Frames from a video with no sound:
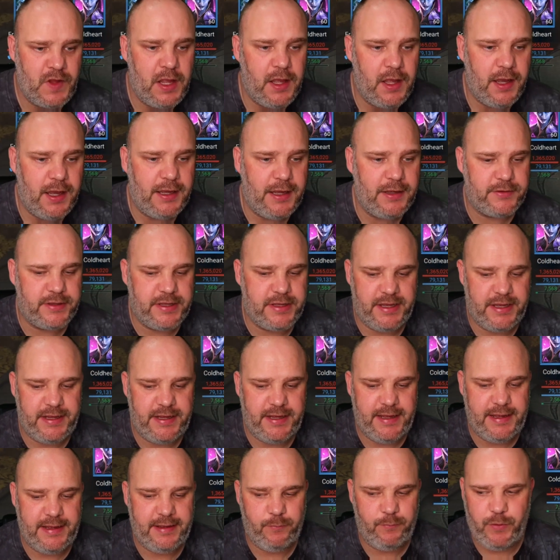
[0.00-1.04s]
Okay,
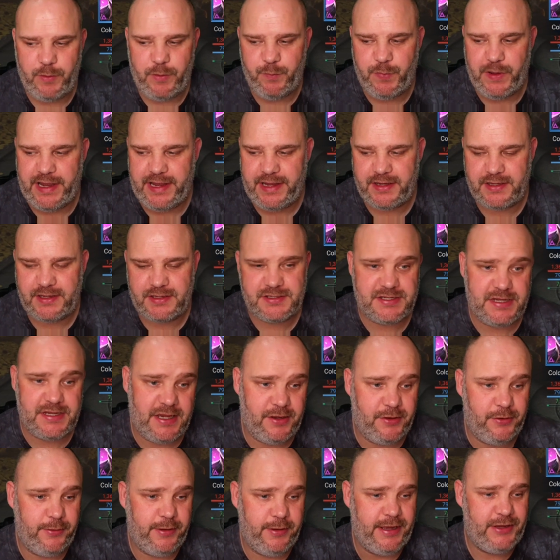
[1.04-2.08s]
and we're back. So,
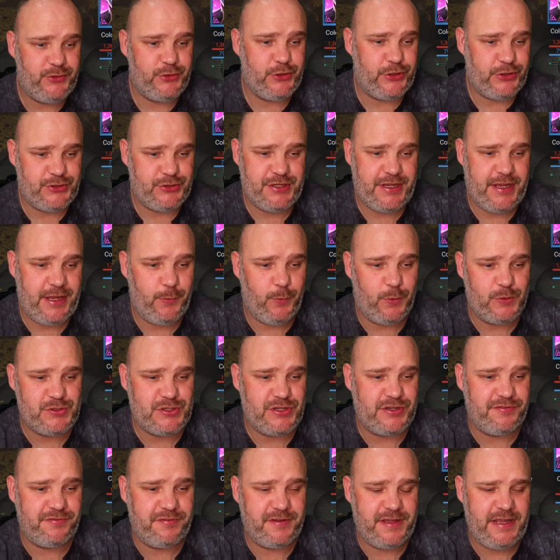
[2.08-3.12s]
as you can see, it was a
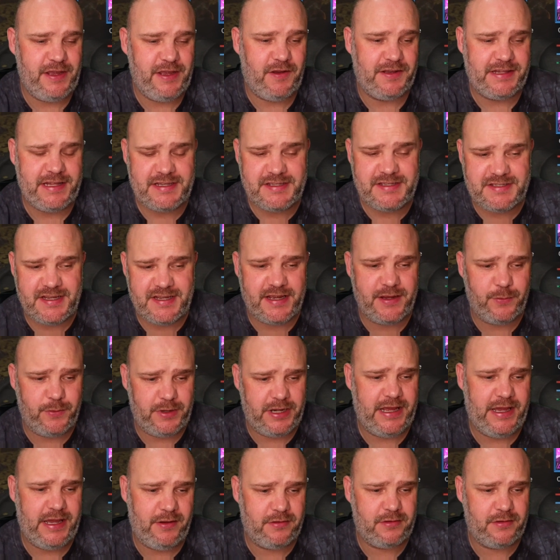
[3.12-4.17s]
defeat. I did say
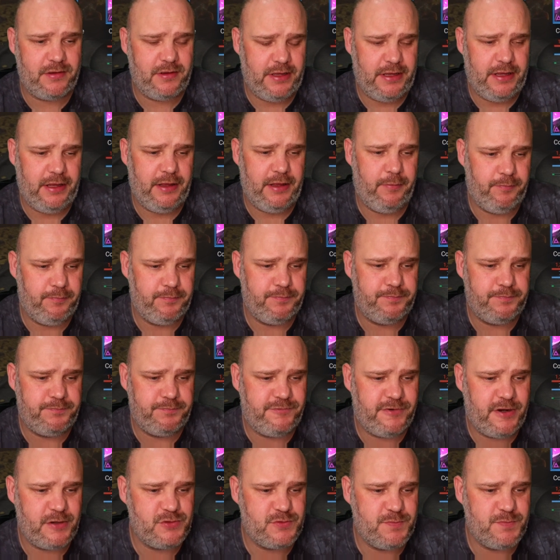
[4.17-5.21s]
without
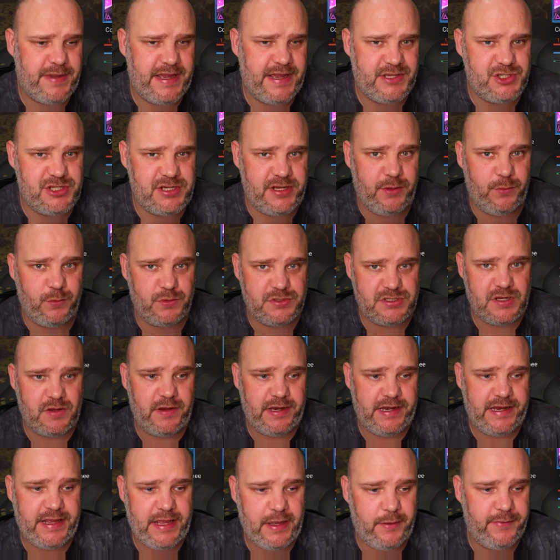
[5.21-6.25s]
Frozen Banshee, it was
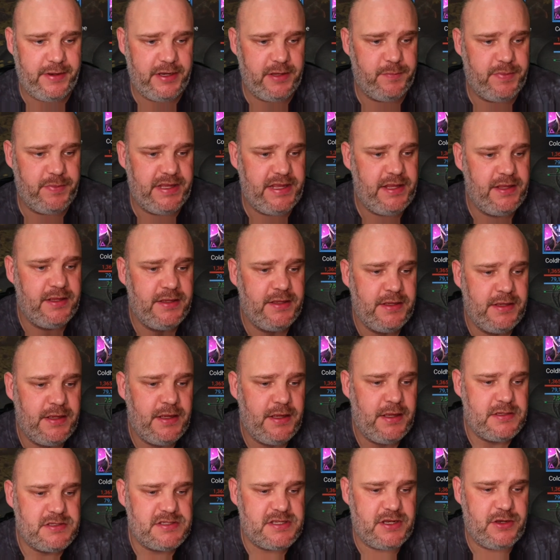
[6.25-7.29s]
likely going to be.
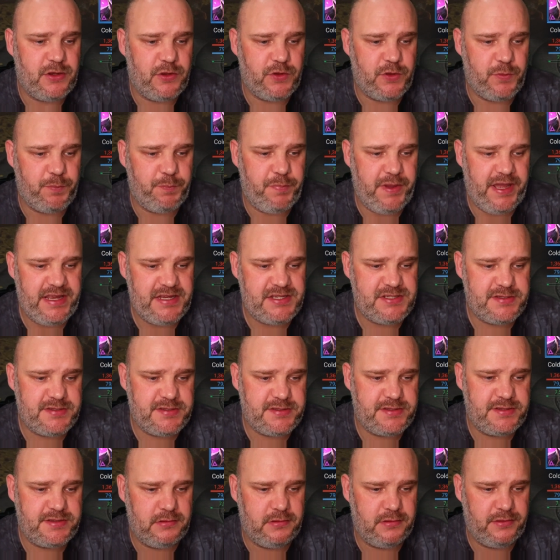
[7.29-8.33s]
So, not the
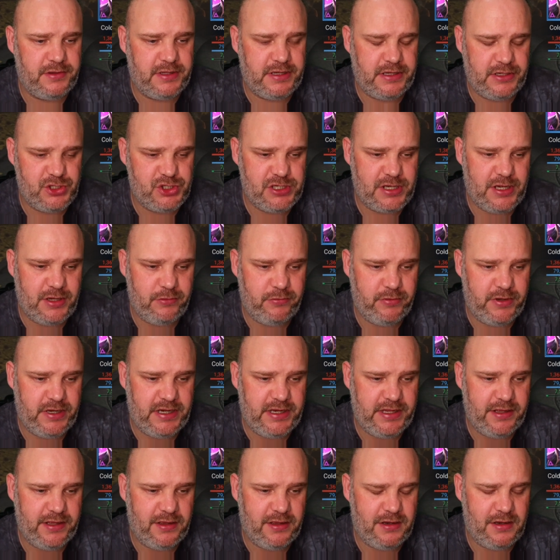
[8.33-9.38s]
best thing to show,
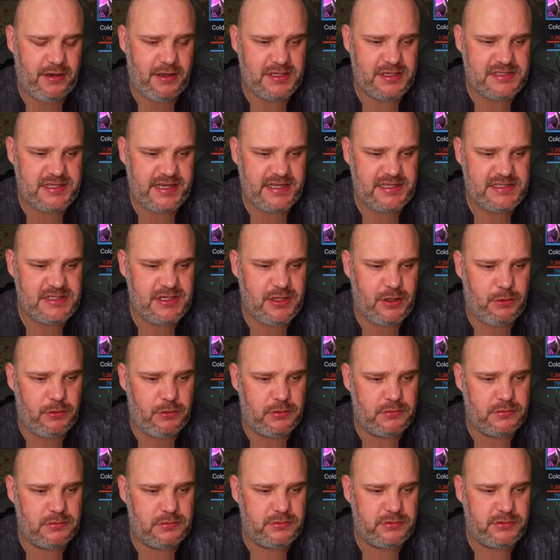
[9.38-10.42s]
really. Like I say, he's not
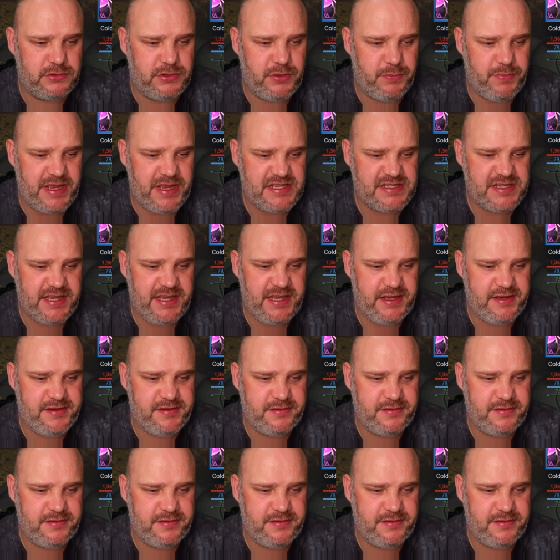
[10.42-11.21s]
the best geared.